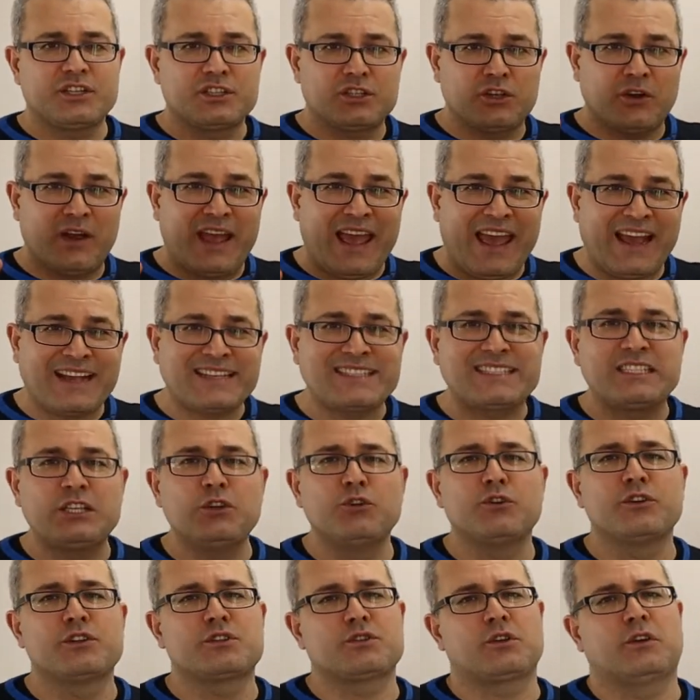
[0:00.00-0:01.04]
So X
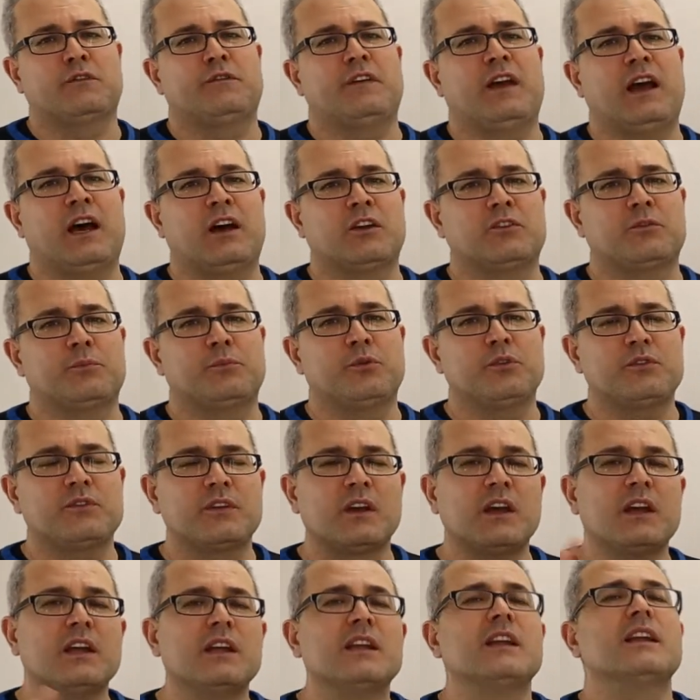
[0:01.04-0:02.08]
units of output,
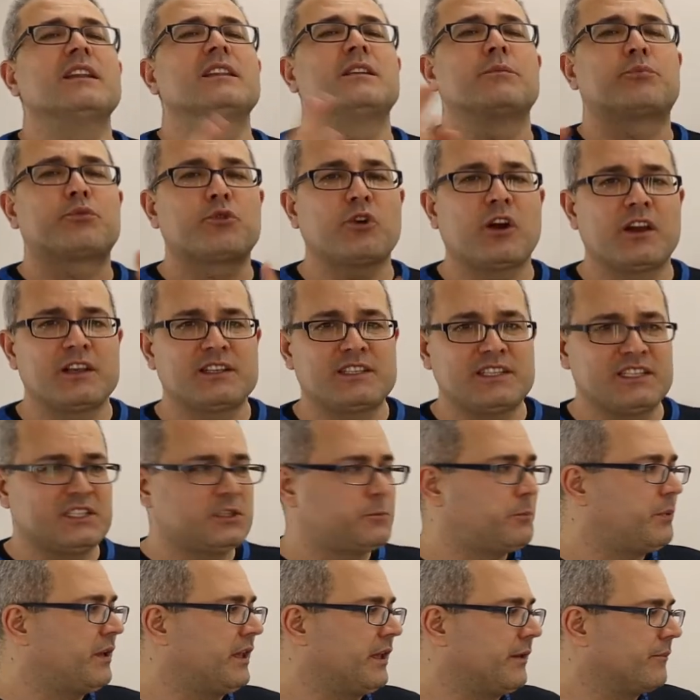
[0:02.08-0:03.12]
the price is
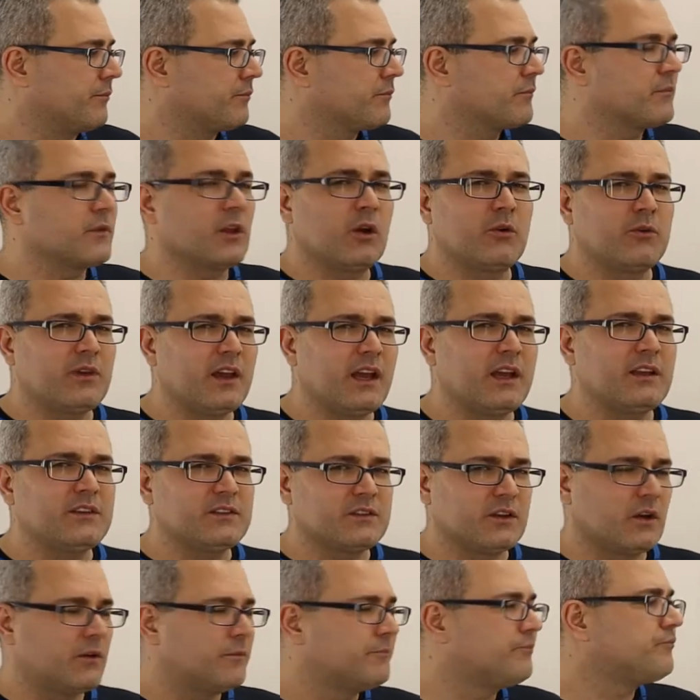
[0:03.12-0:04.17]
P. Okay,
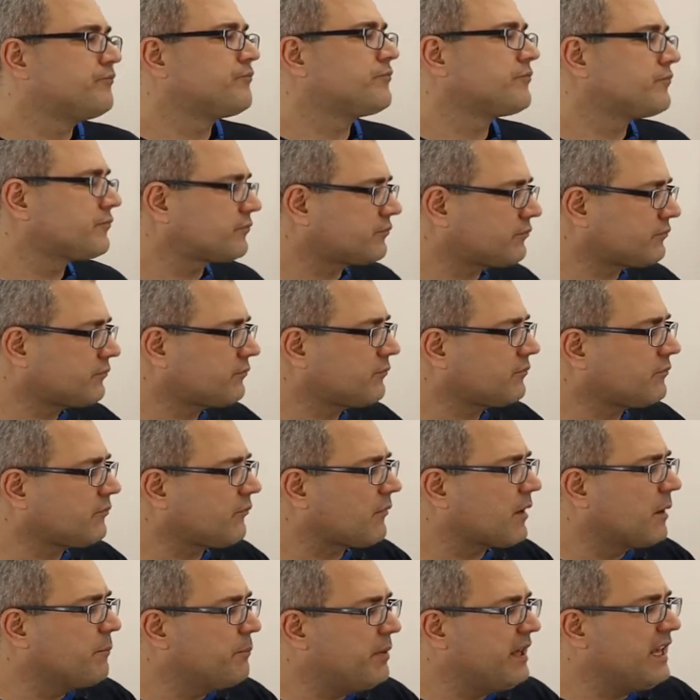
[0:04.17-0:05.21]
so
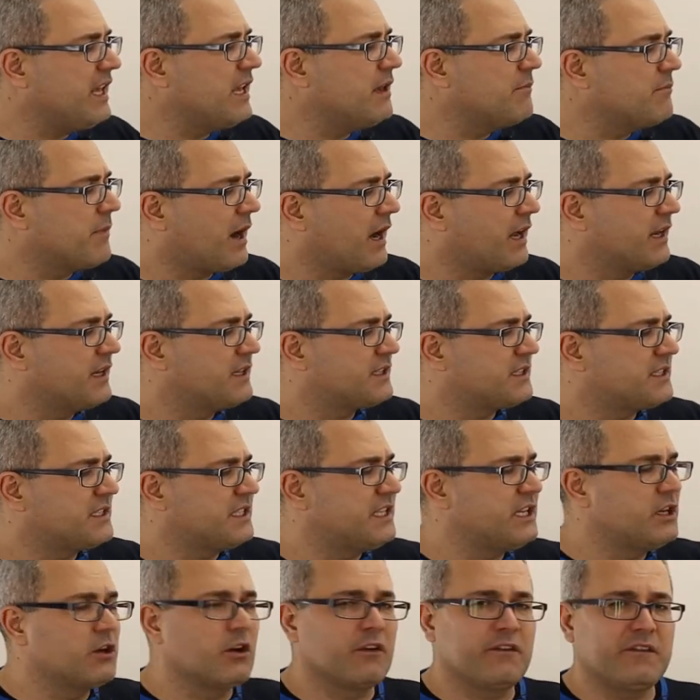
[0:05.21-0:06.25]
P minus
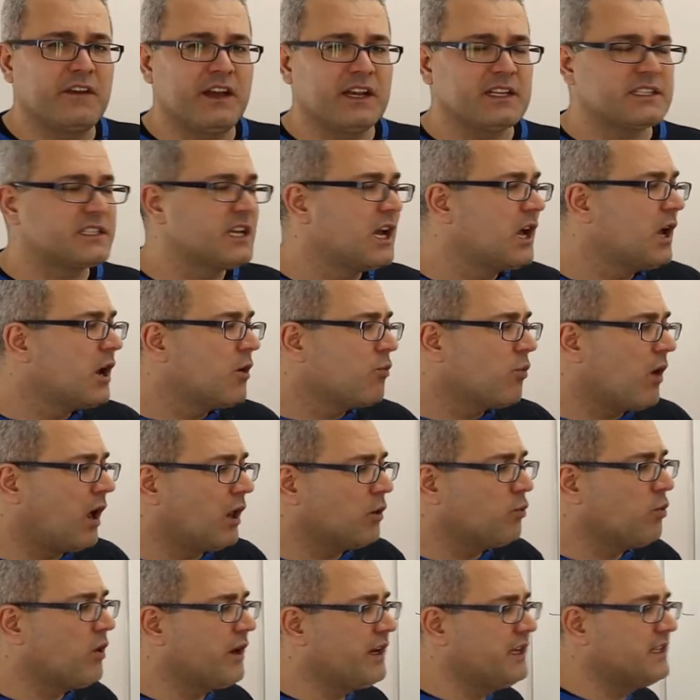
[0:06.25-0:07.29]
C of X.
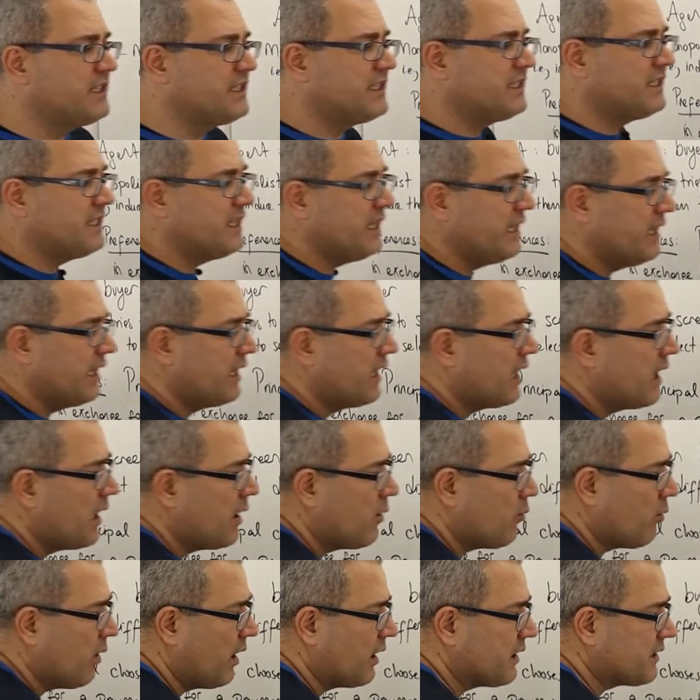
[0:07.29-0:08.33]
Well, what is C?
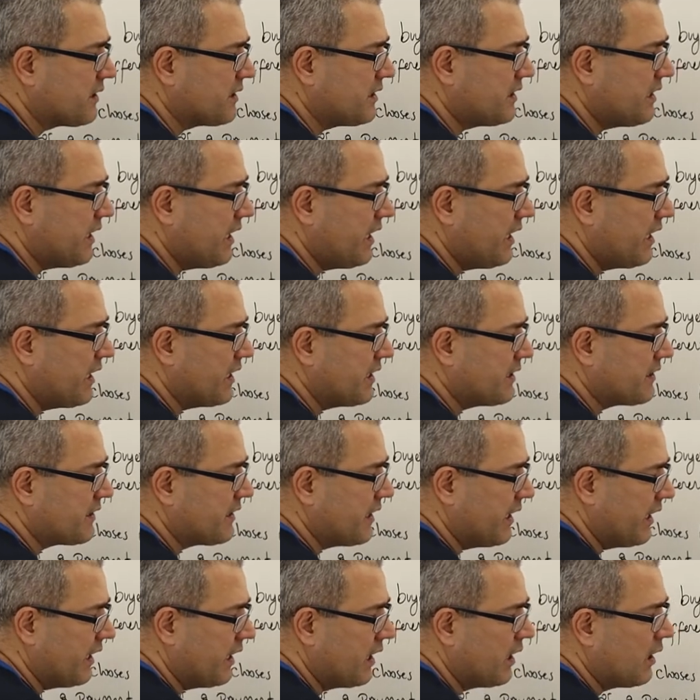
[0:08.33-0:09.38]
Well, C is
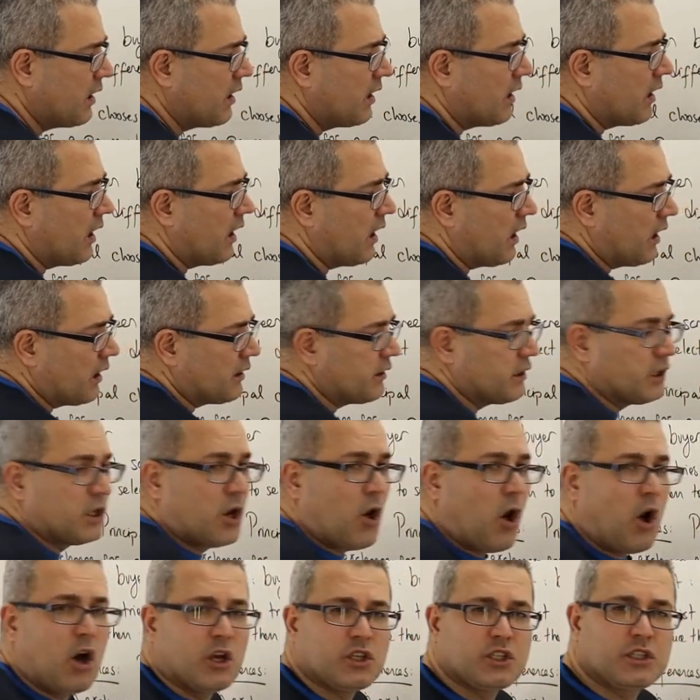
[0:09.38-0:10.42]
the
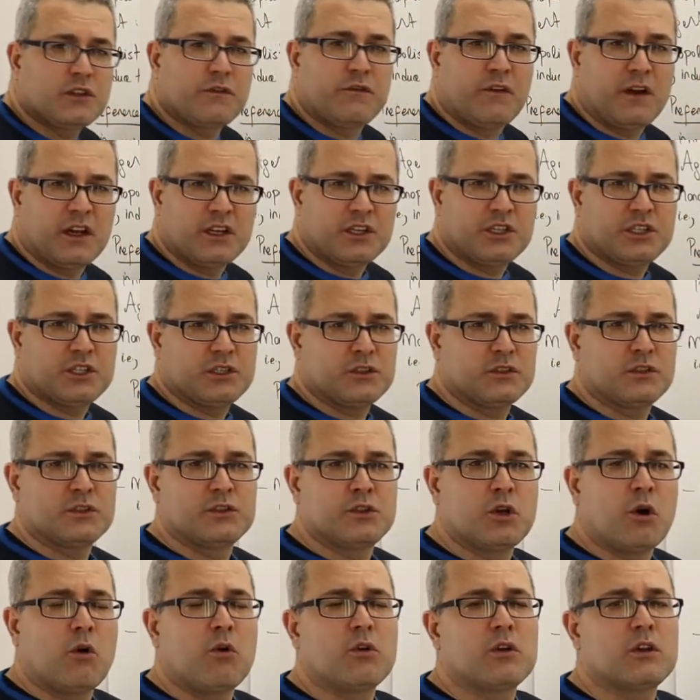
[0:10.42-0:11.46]
cost function, the
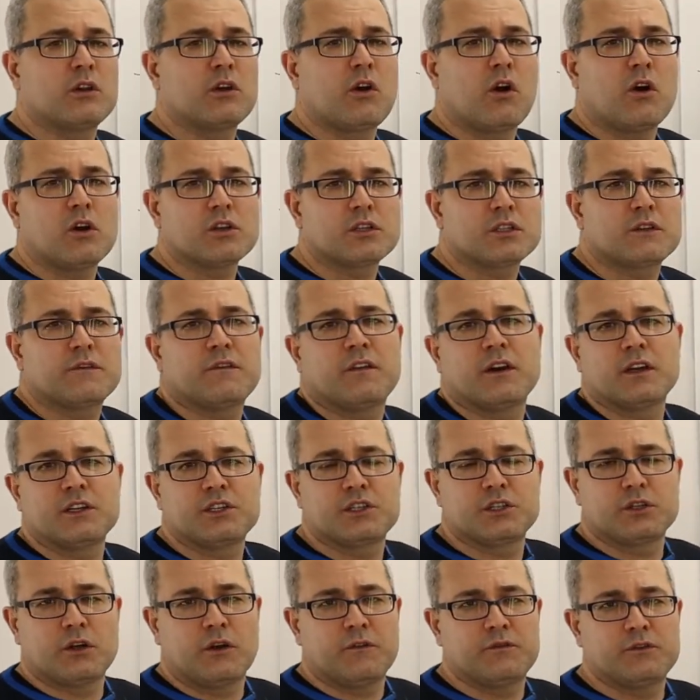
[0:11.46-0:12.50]
total cost
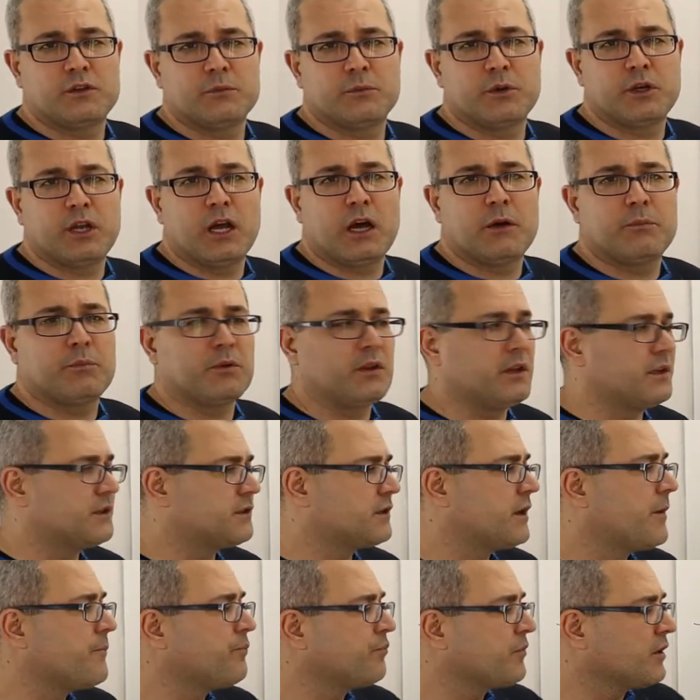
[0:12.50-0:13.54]
function of the monopolist.
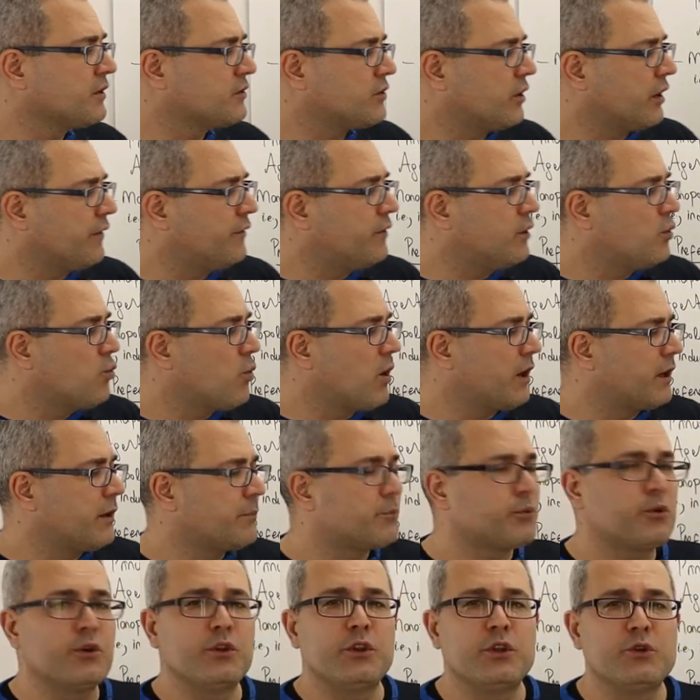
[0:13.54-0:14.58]
So if you want to
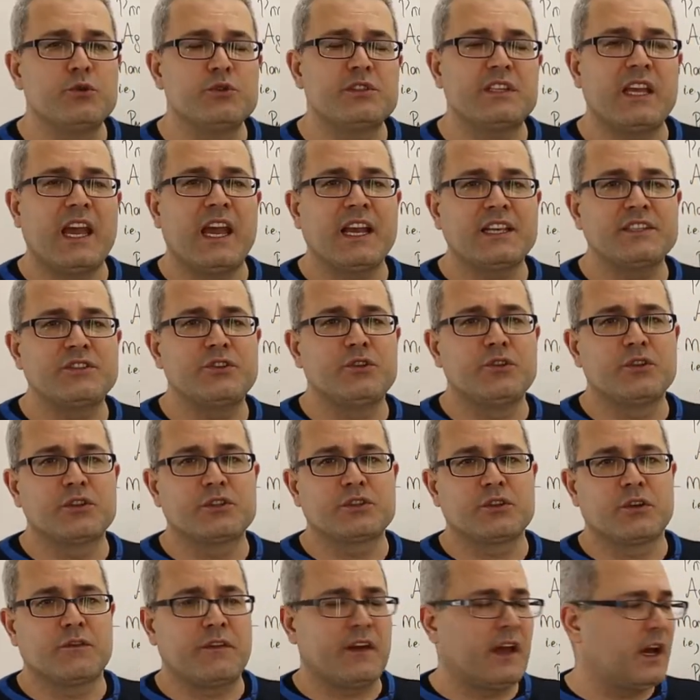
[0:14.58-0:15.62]
produce X
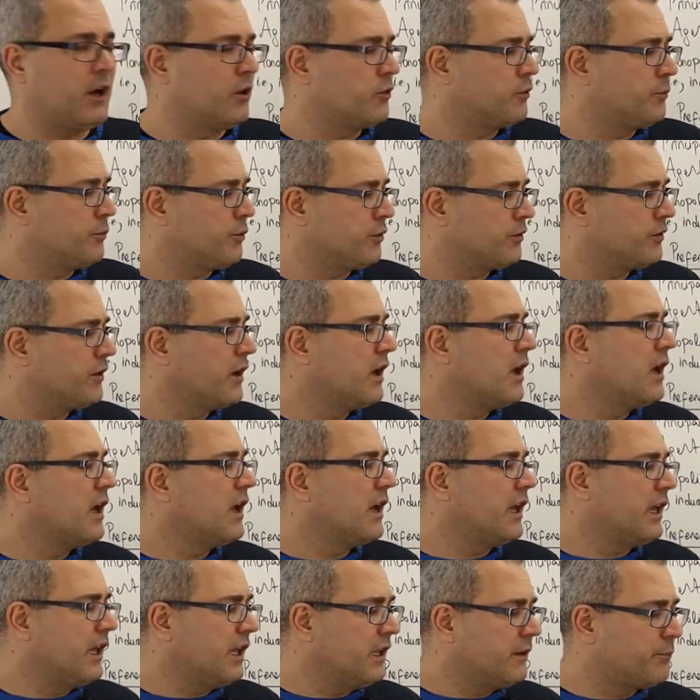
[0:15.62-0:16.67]
units of output,
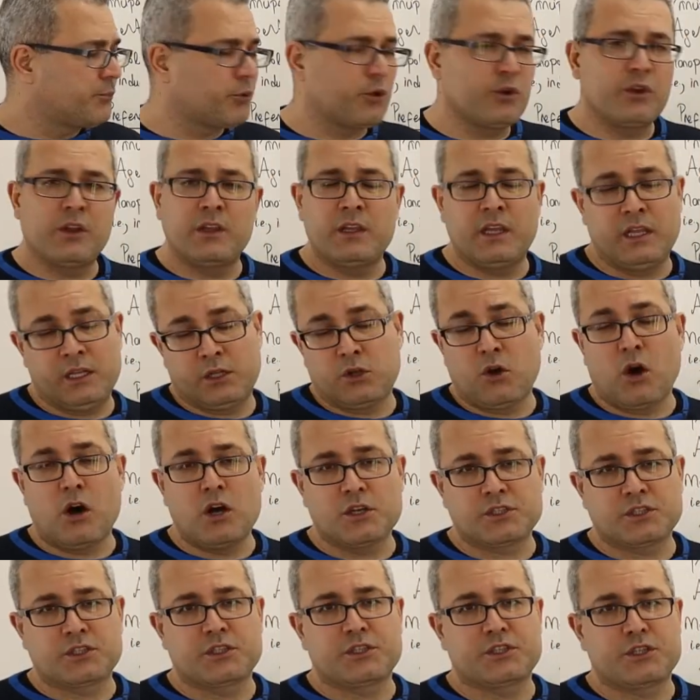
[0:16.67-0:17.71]
it
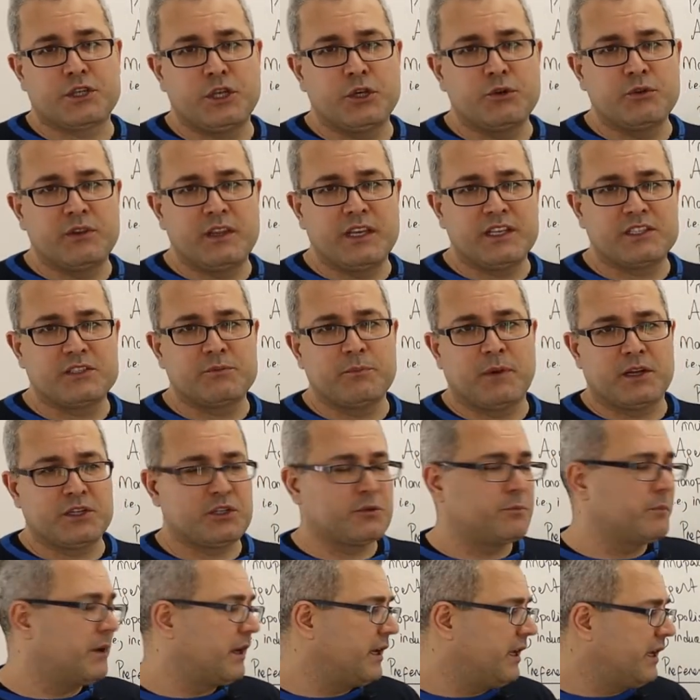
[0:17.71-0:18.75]
costs you this
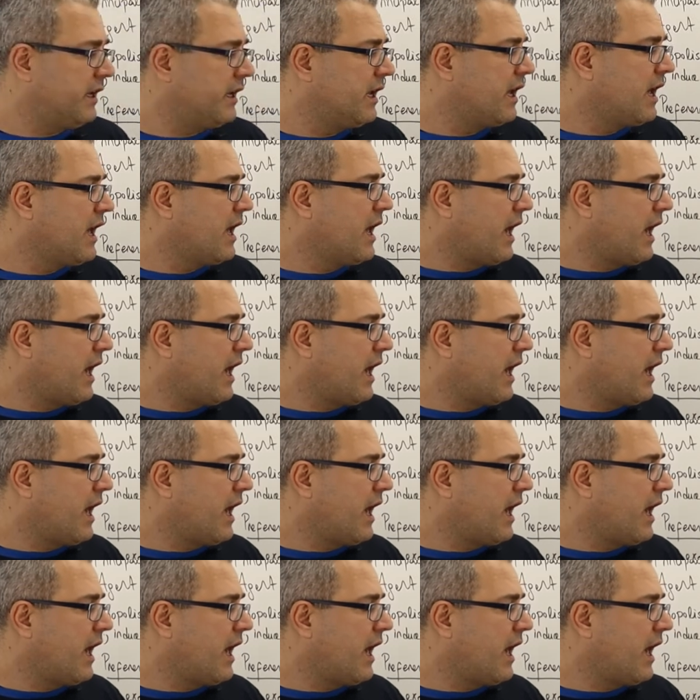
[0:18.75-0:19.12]
much money.